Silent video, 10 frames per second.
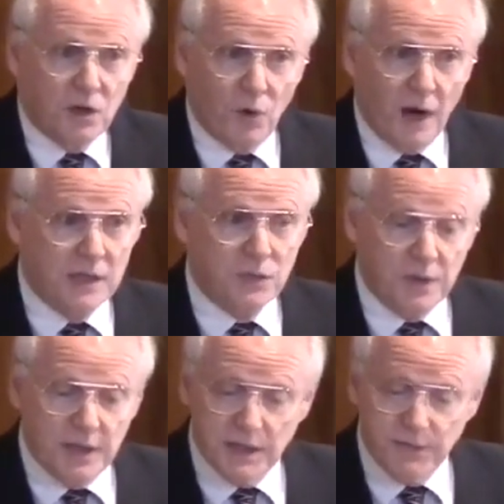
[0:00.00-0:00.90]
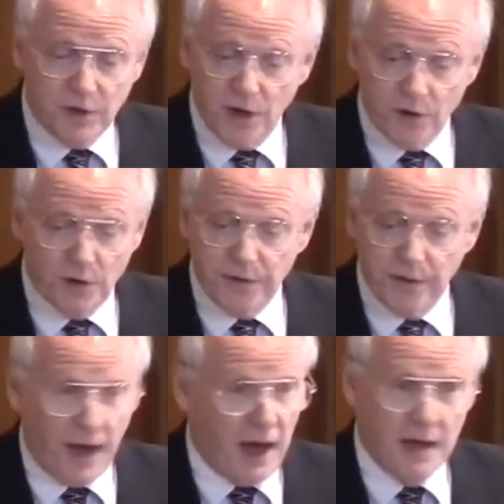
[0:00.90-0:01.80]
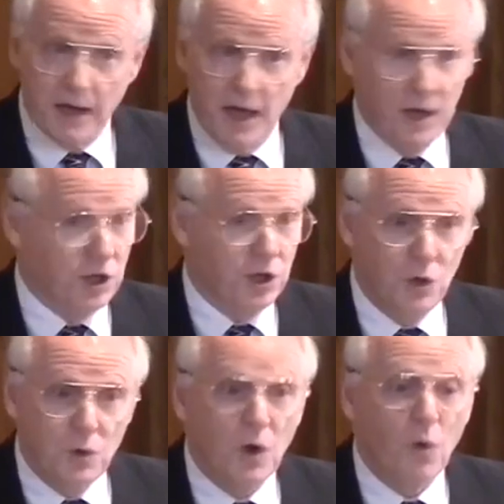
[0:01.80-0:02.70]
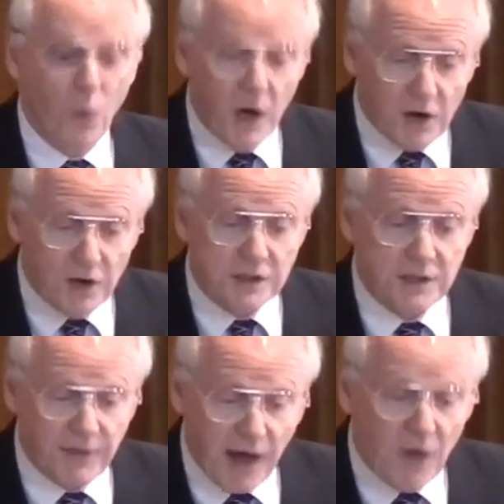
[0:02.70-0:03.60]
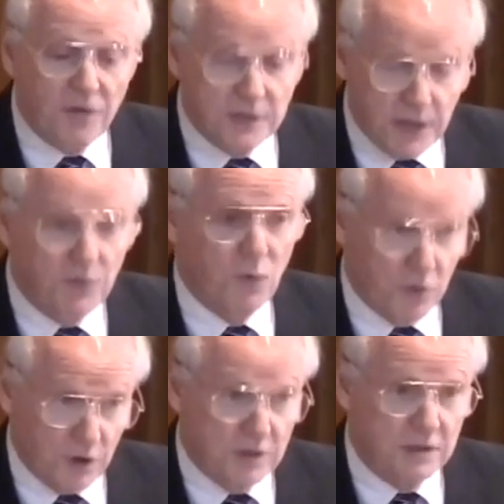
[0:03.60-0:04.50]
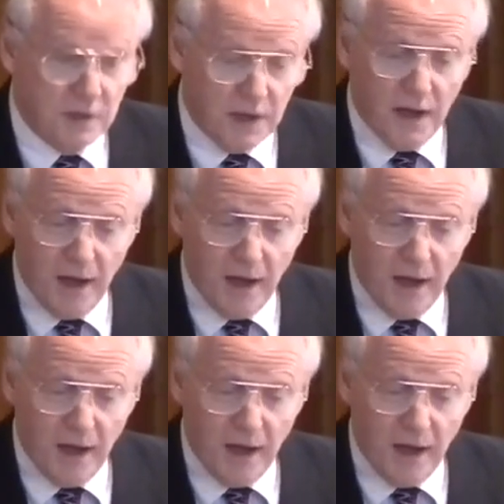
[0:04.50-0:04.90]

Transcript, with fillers: Christ, when he lived on earth, had an acute awareness of how the devil works,